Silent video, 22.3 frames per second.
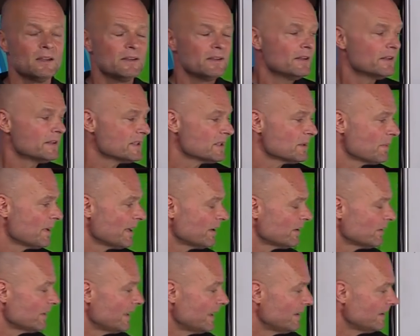There's
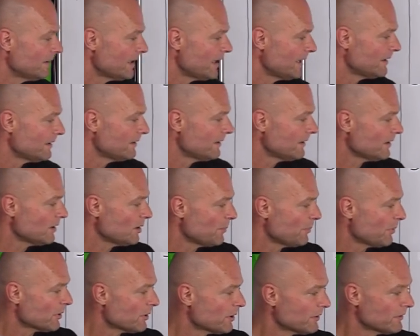about, and another
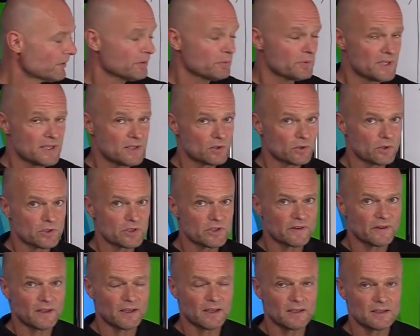part of the research
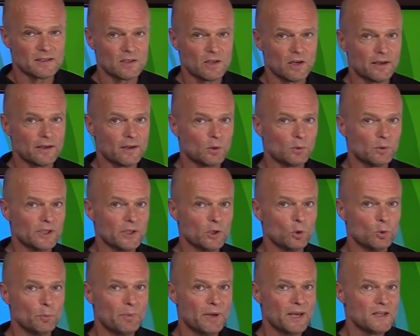thing is not only
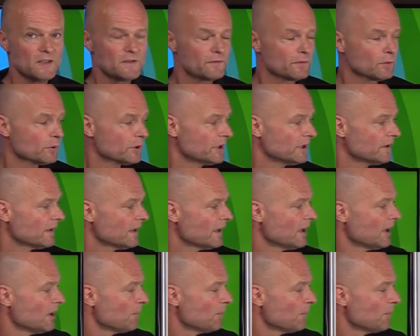who pays for it,